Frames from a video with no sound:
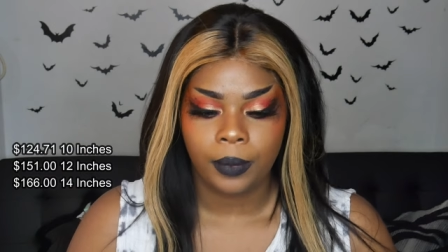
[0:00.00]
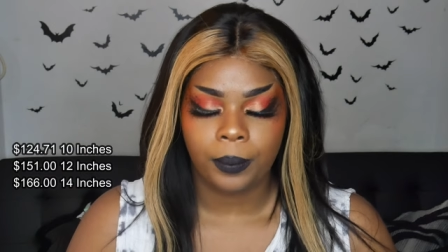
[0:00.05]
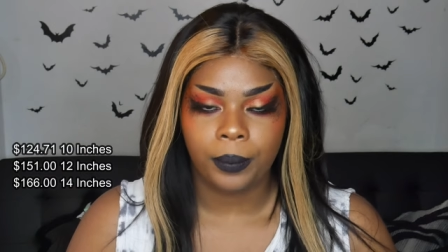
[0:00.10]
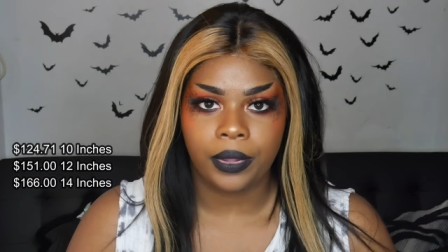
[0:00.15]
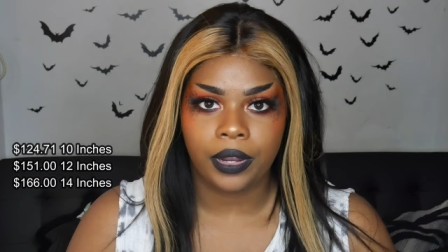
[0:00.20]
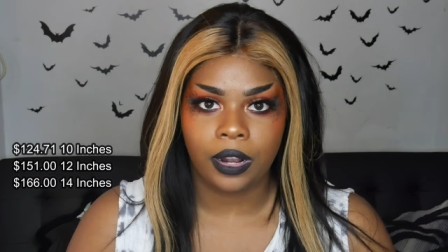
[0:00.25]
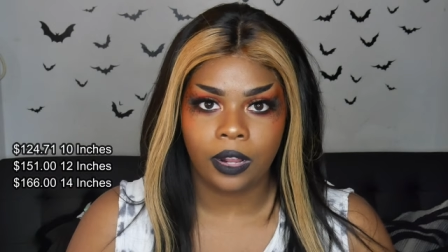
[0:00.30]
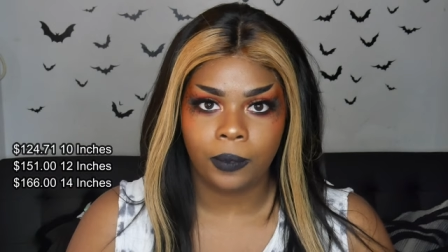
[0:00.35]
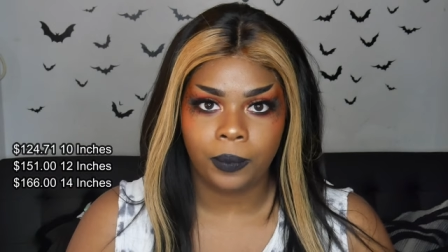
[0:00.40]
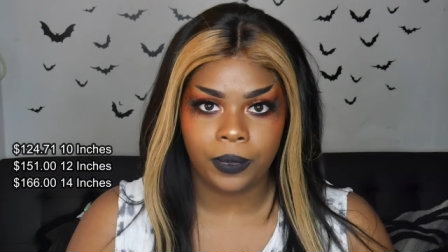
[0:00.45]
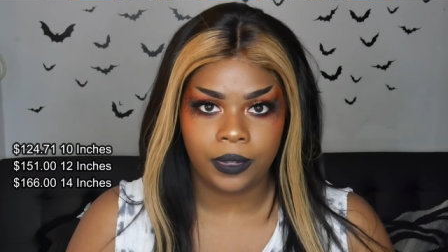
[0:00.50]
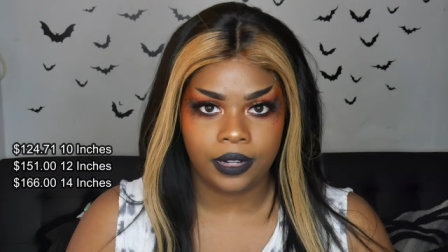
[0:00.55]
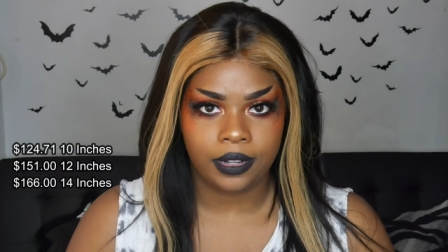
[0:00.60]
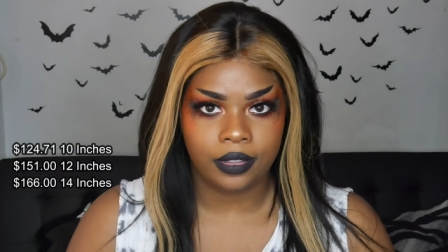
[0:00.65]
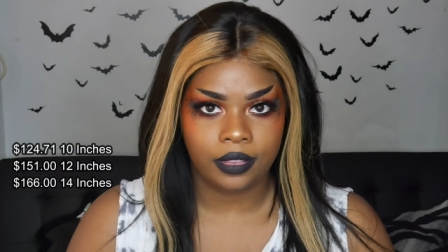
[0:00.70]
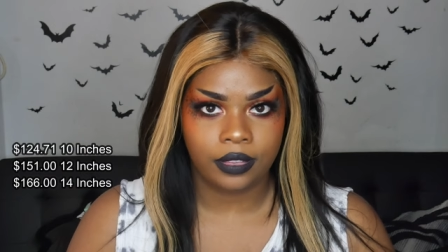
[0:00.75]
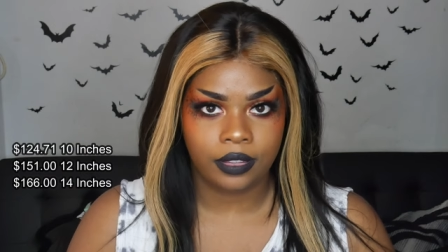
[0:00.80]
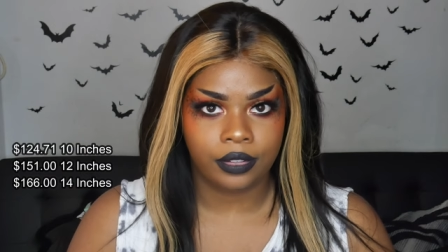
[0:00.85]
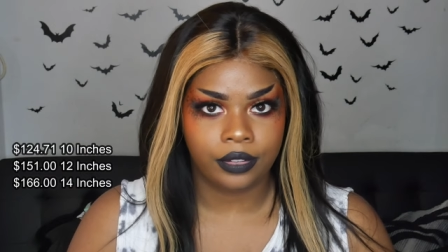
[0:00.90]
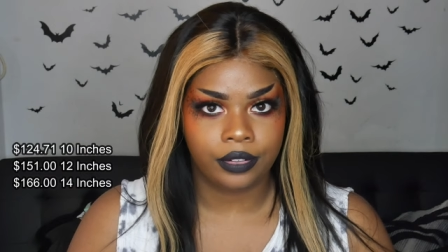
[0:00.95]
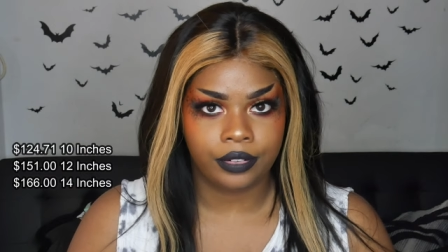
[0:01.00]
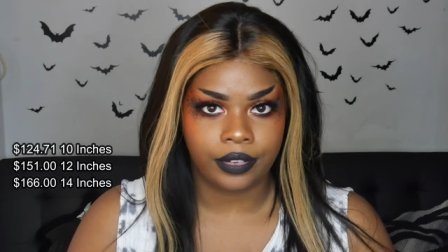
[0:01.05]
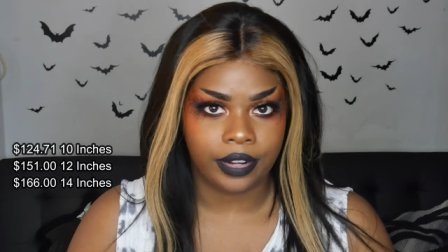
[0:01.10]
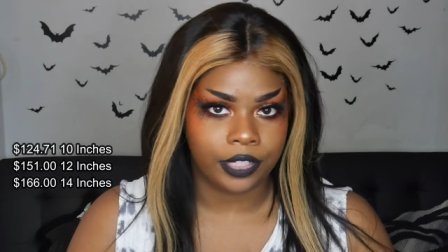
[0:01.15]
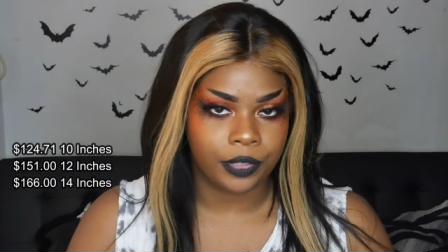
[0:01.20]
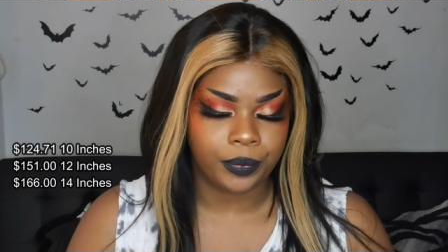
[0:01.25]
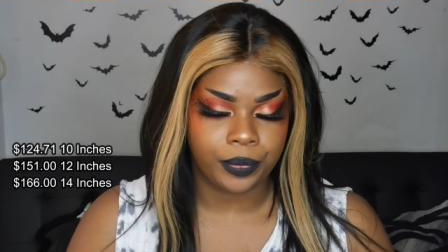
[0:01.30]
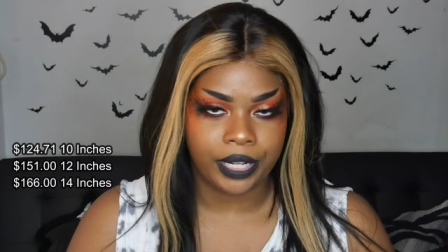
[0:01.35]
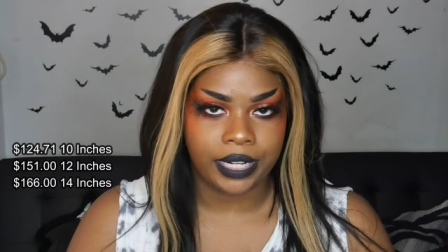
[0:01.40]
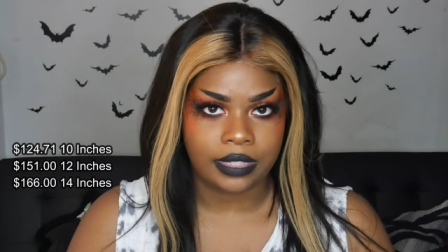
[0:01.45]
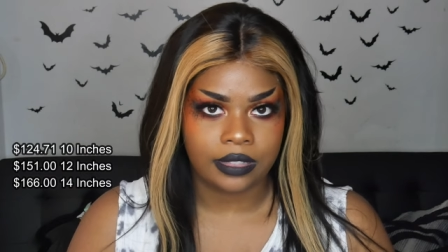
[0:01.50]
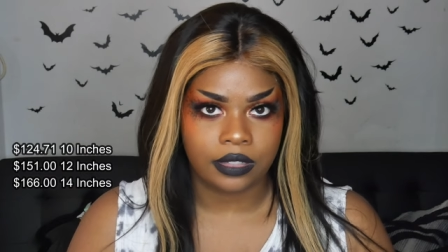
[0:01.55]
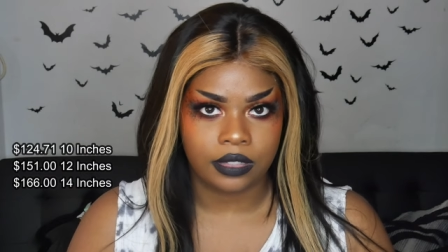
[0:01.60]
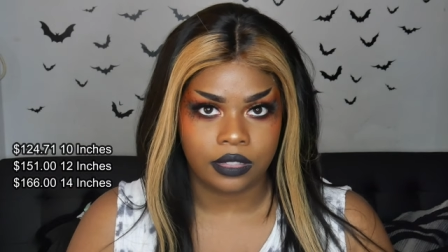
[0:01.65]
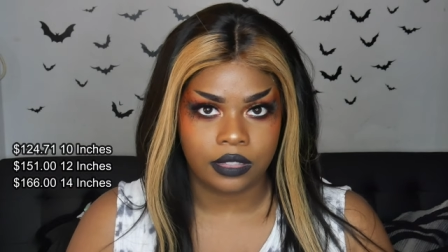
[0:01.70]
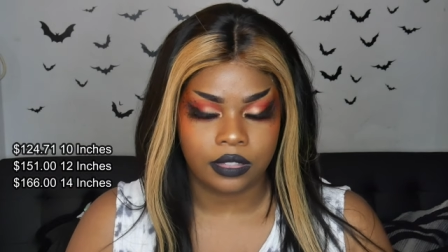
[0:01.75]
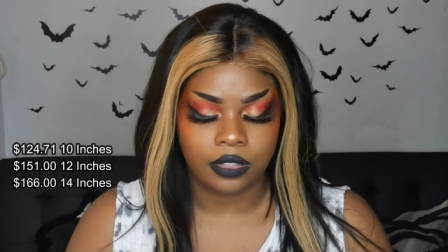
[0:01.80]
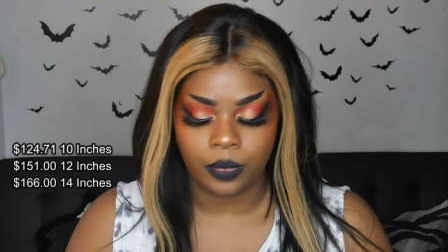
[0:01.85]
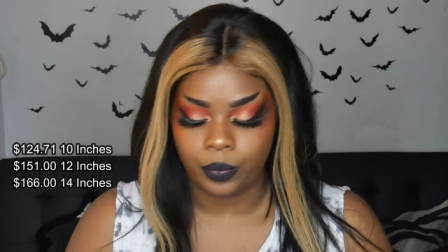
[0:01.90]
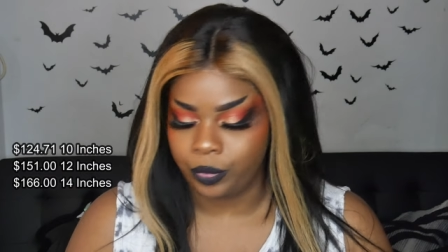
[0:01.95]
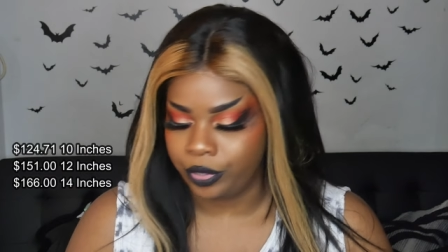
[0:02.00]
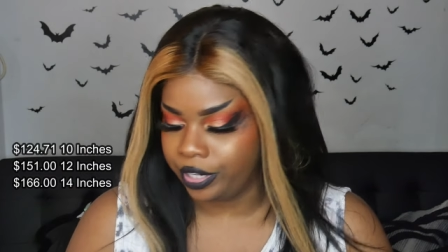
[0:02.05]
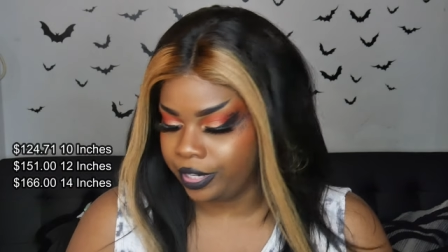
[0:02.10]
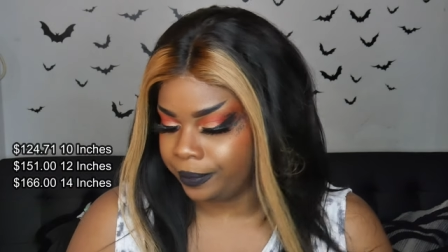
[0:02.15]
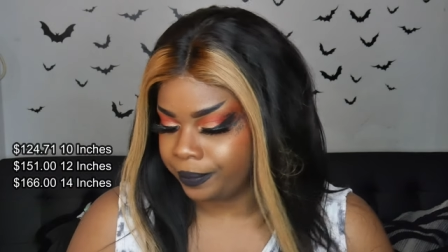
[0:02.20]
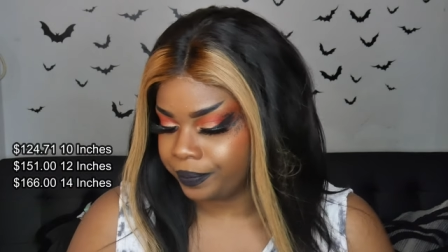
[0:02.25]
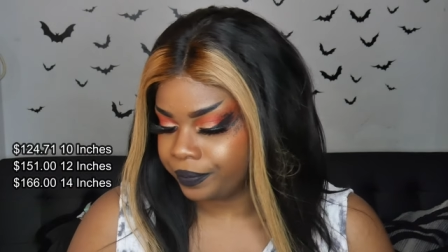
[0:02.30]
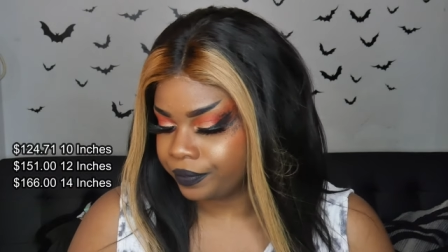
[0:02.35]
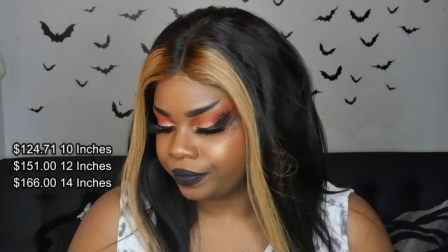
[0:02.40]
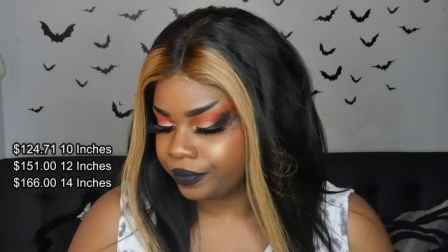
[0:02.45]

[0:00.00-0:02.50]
But I'll put in the correct prices somewhere.